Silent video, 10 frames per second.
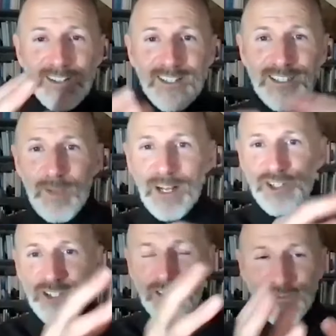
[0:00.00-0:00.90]

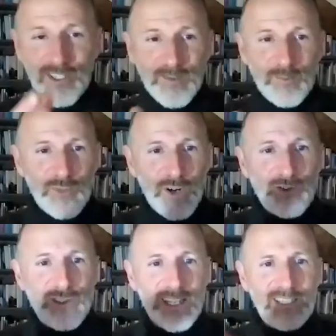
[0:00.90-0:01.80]
expansion of this
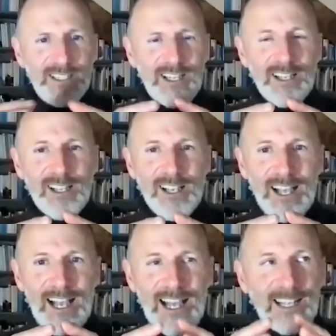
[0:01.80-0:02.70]
process,
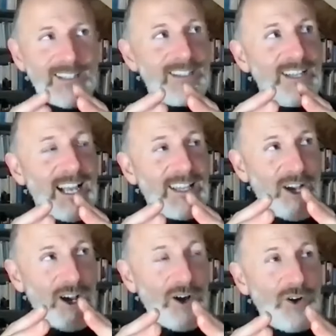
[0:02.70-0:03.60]
and and
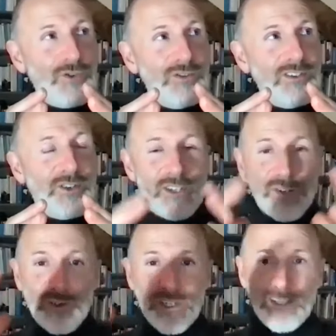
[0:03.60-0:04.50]
the whole or the
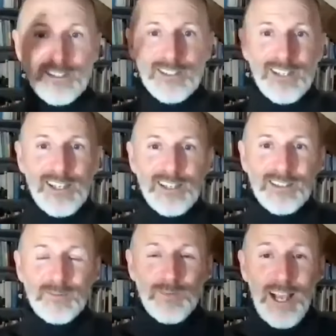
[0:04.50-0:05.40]
audience
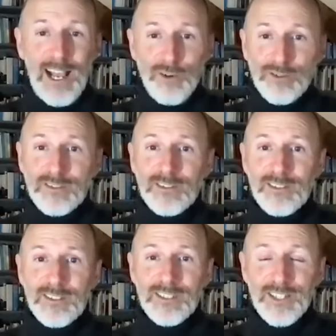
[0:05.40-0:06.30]
is
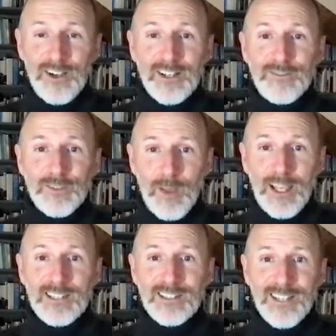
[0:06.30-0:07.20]
outside of
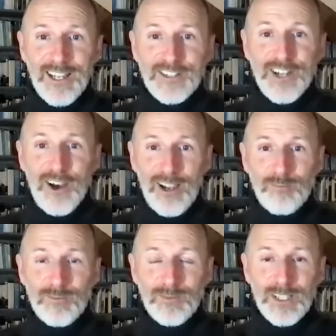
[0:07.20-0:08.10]
space and
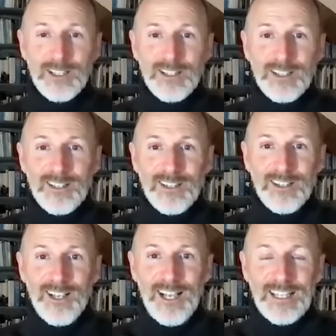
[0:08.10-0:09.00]
time,
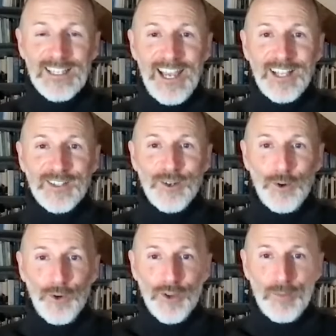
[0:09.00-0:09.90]
and yet
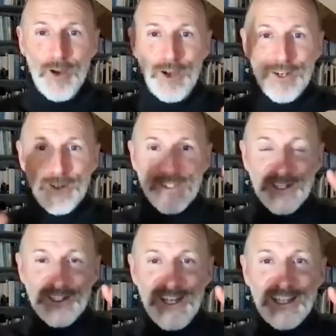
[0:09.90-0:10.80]
all the bardos
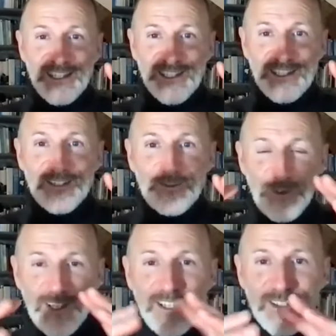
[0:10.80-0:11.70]
exist
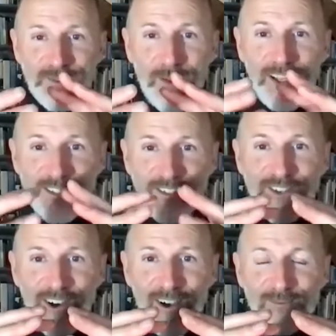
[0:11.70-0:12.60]
within space and
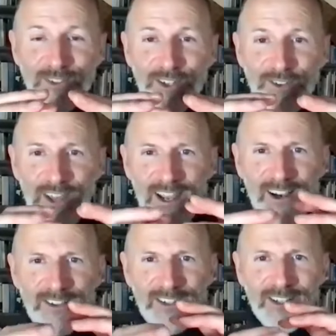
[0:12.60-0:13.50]
time. So they
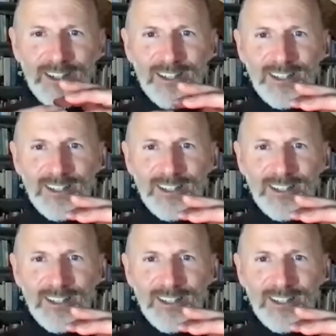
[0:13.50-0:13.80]
are the